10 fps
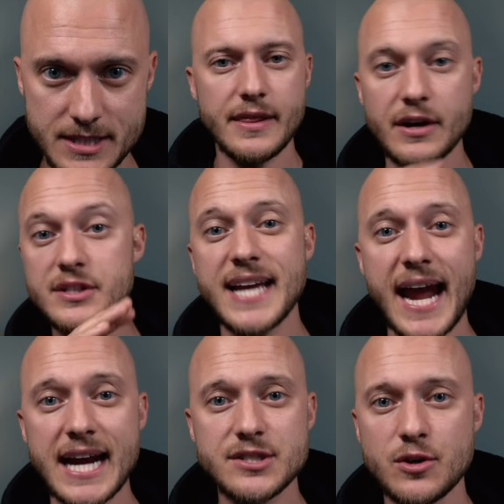They're
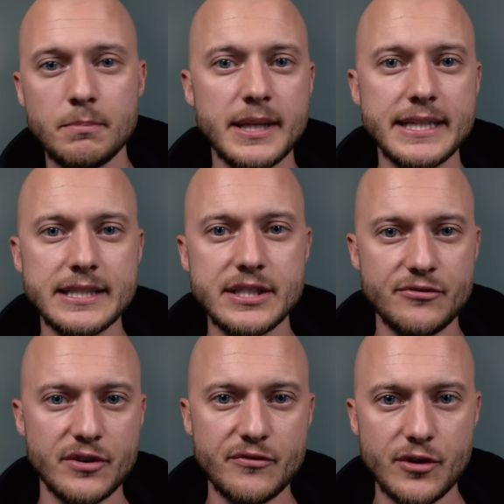taxed completely
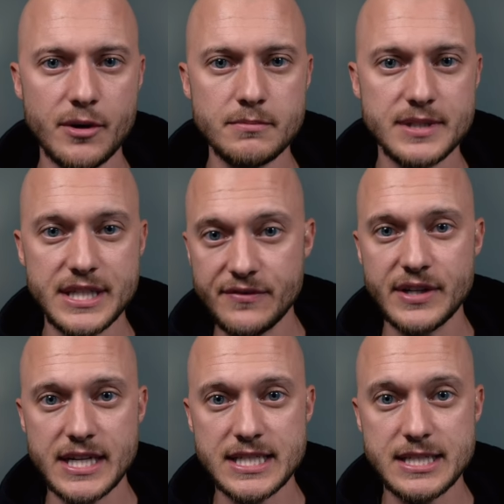different from
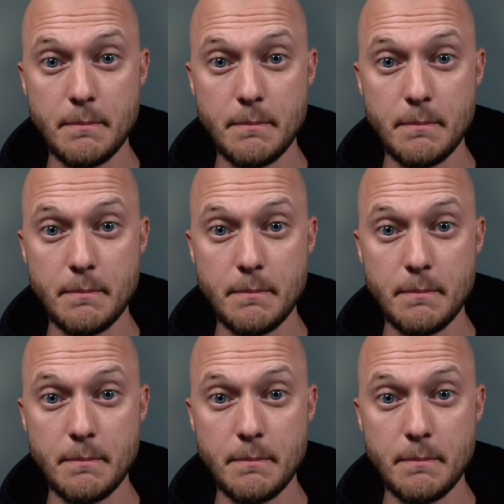dividends,